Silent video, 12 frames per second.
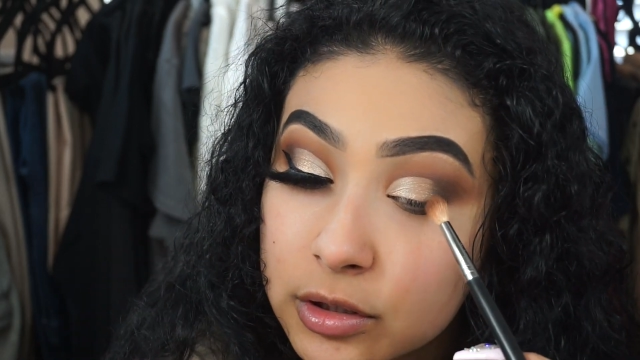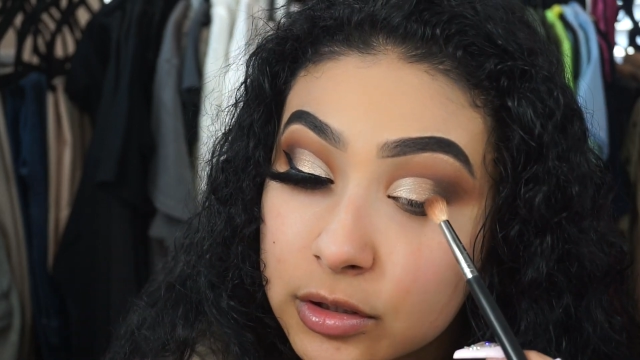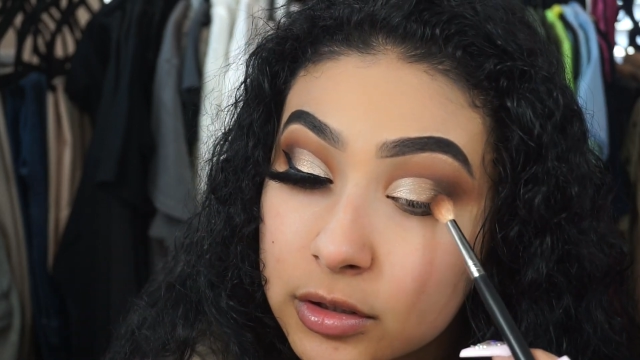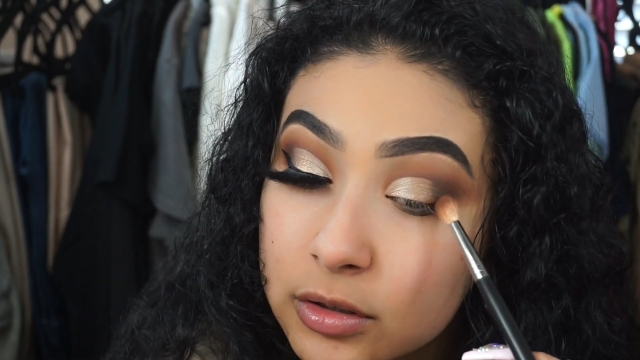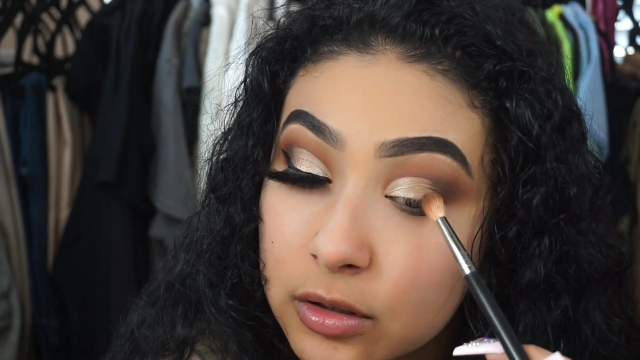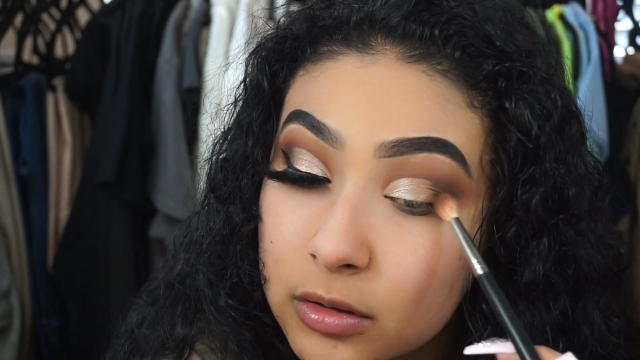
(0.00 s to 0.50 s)

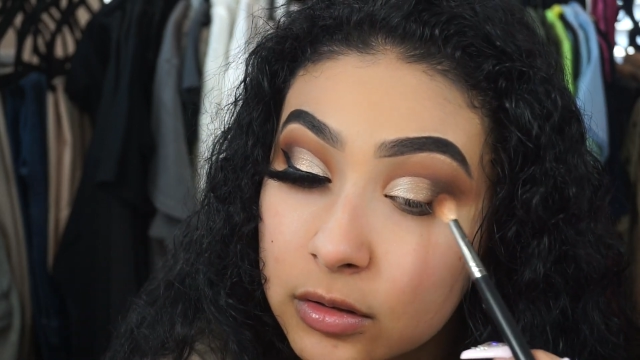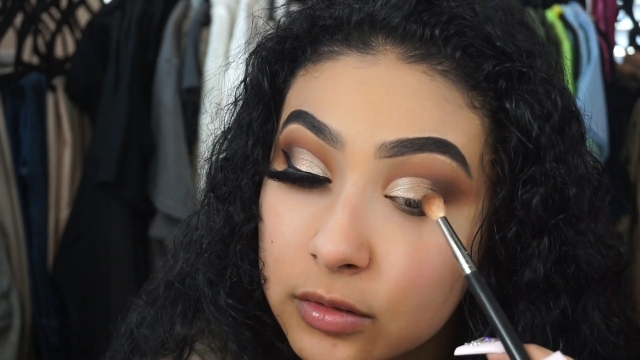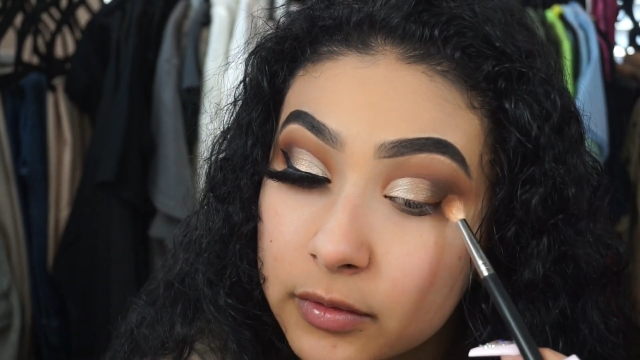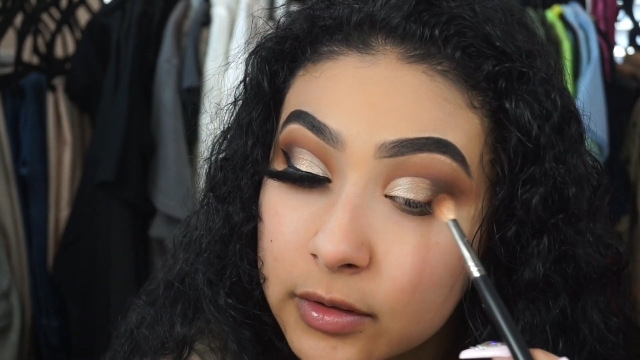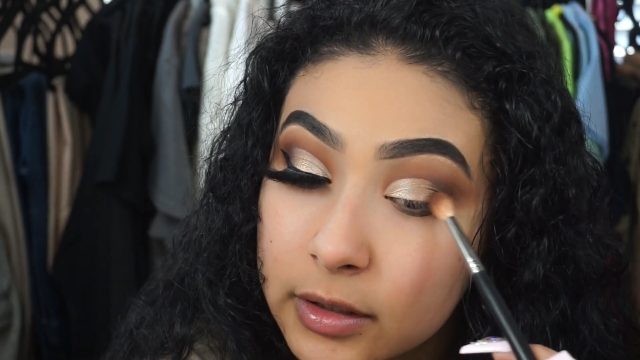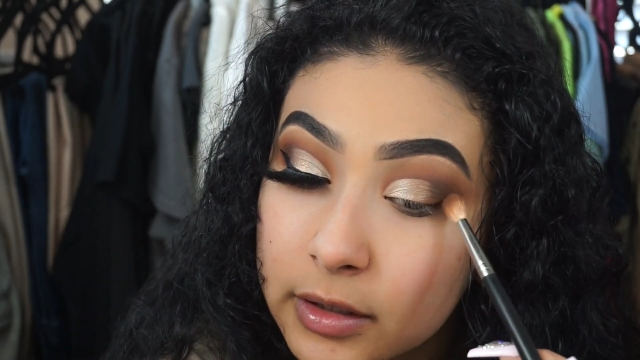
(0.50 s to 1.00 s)
just to go
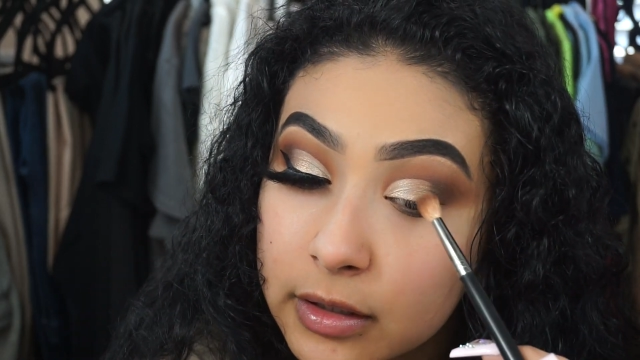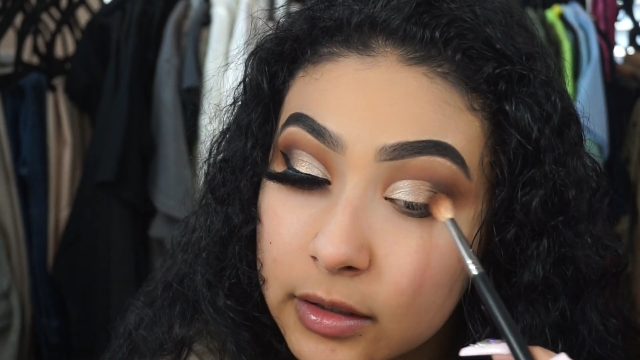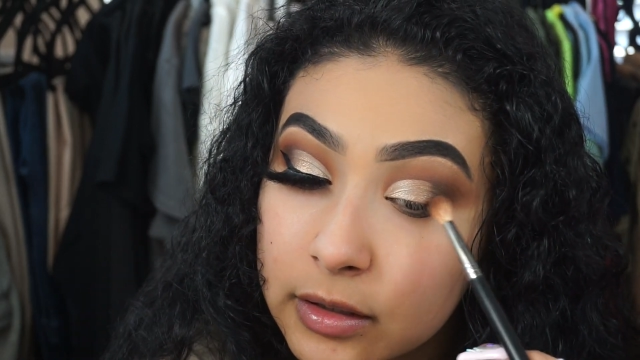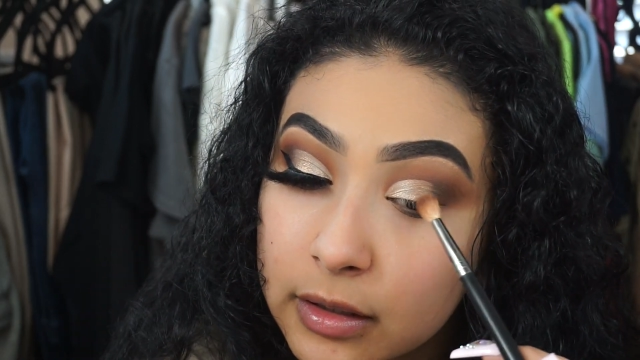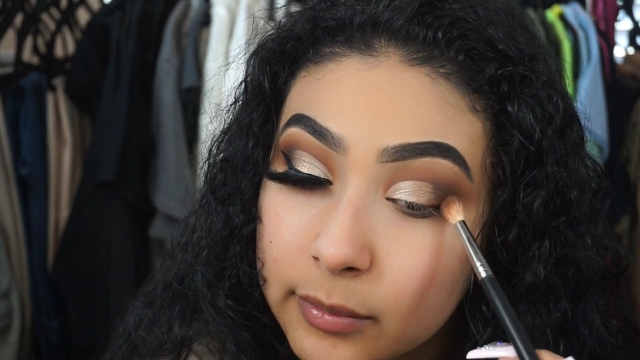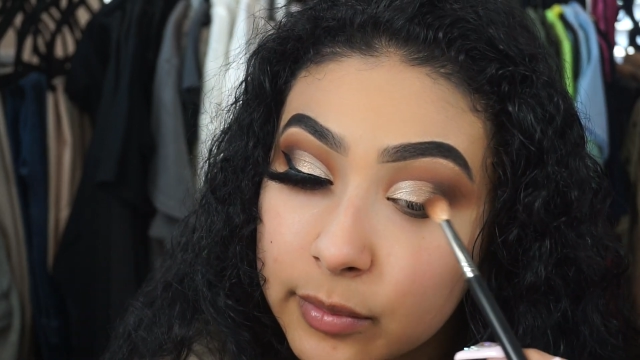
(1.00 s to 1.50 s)
over
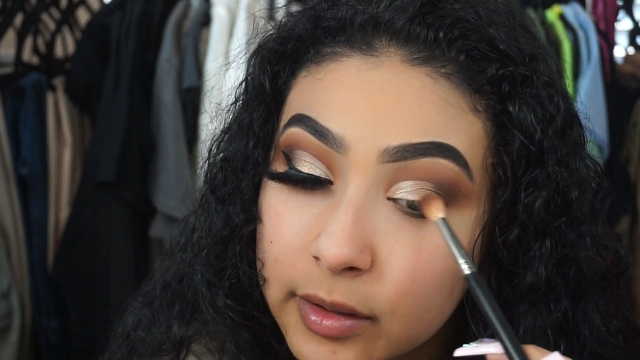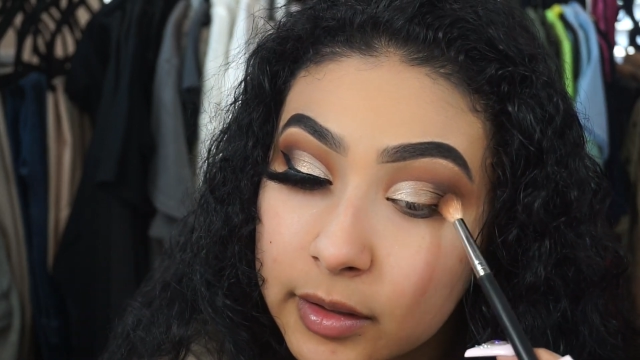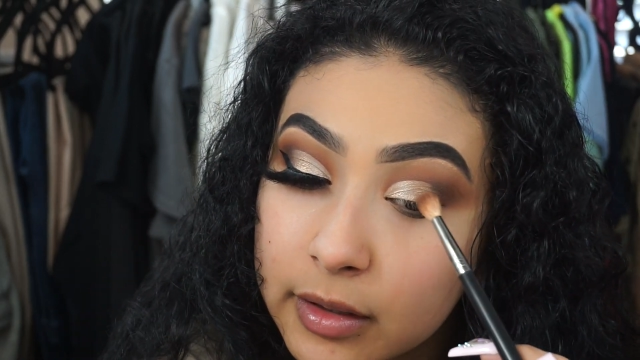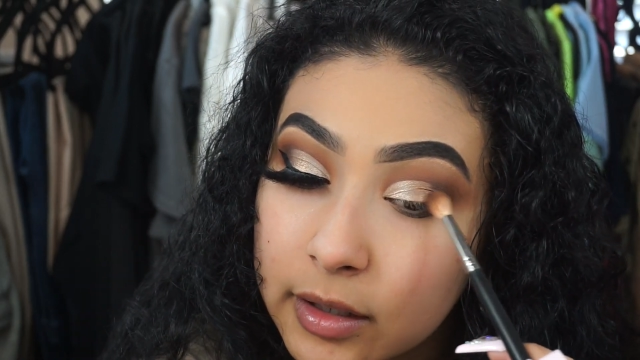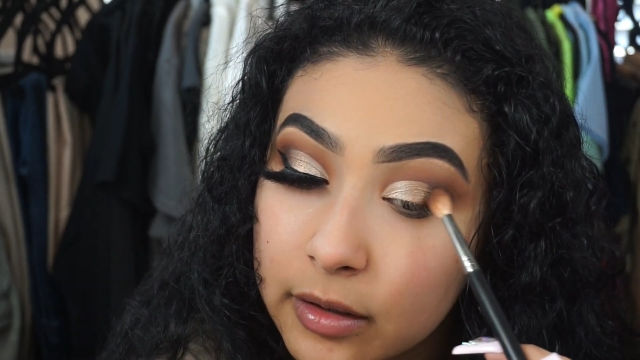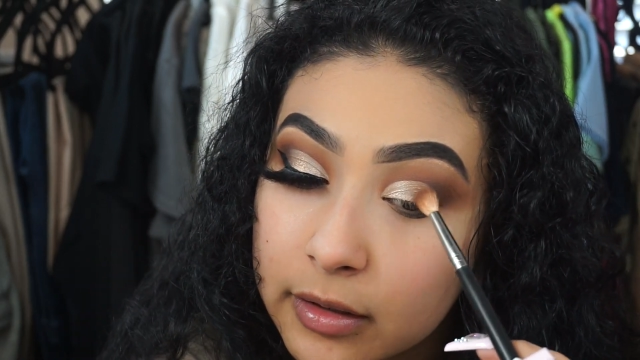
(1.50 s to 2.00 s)
it and
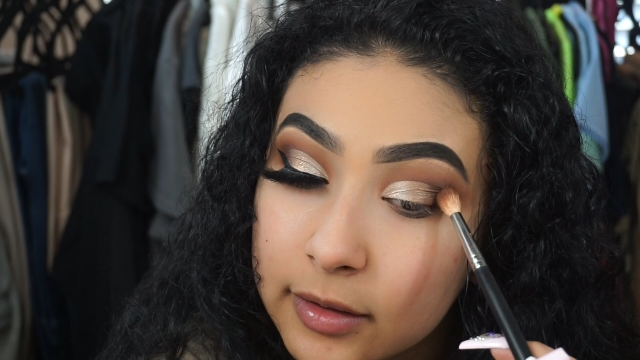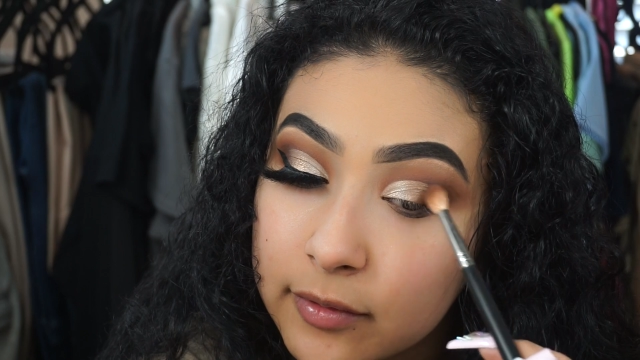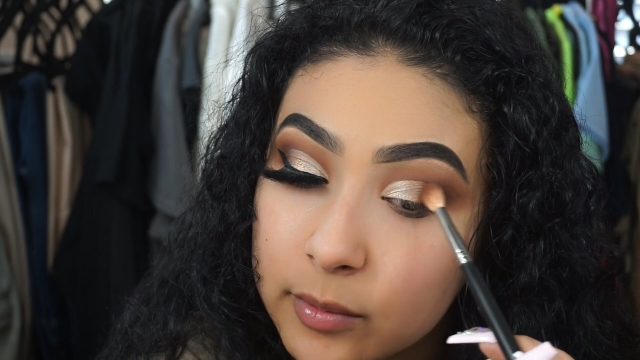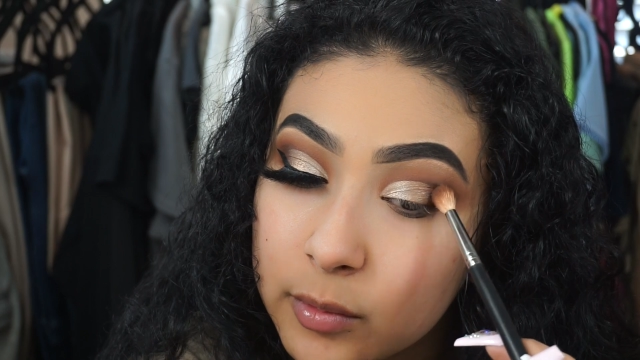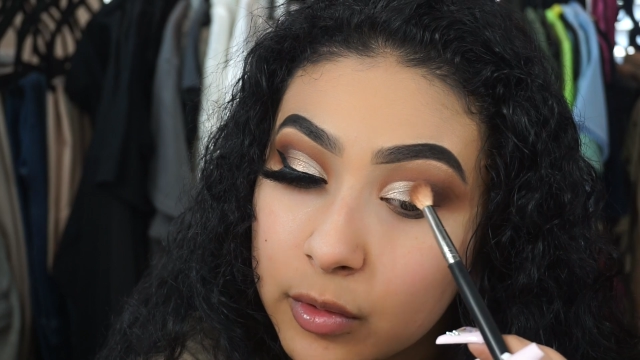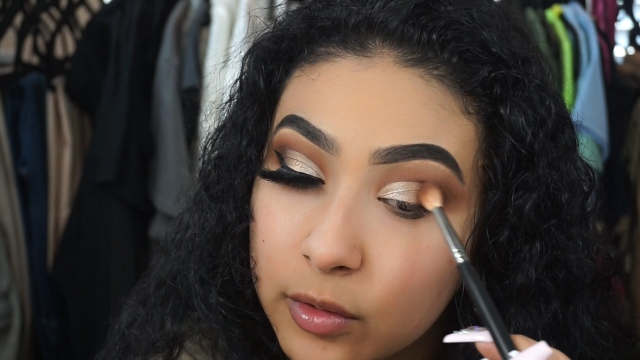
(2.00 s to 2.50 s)
blend it out
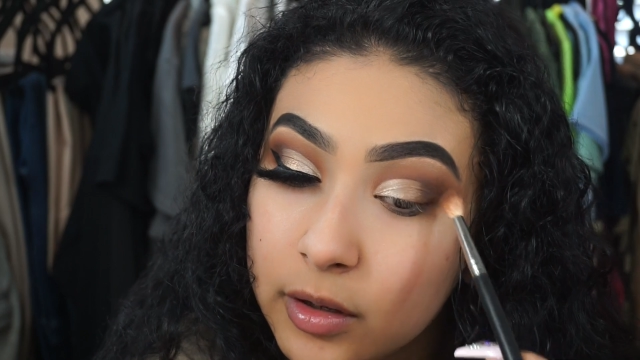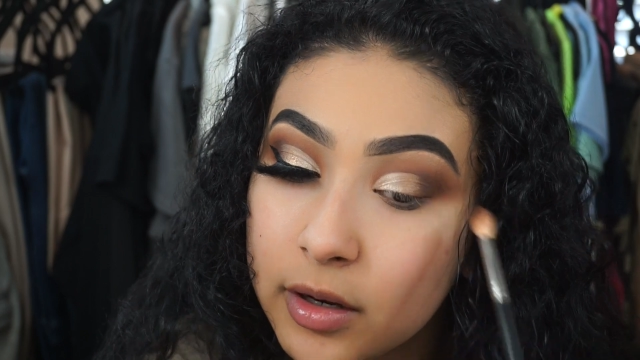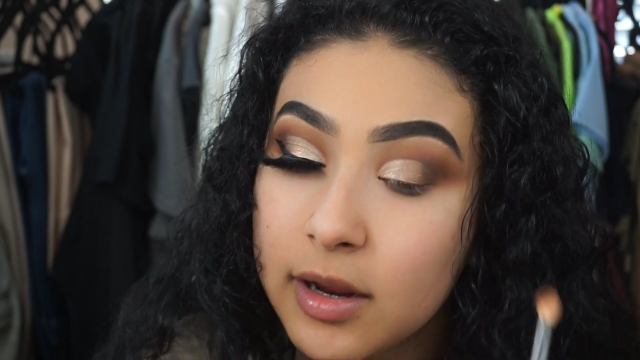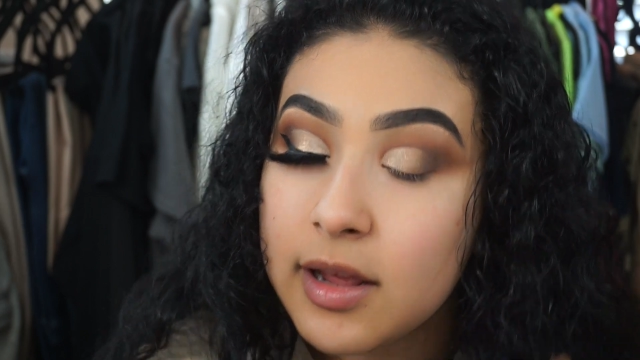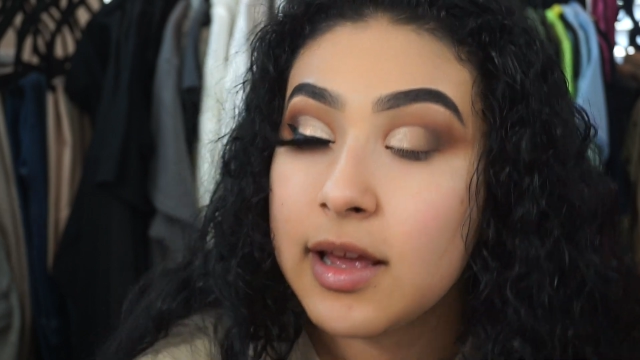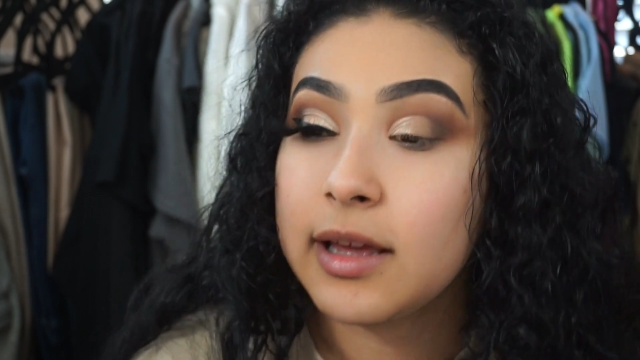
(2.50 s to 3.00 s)
even more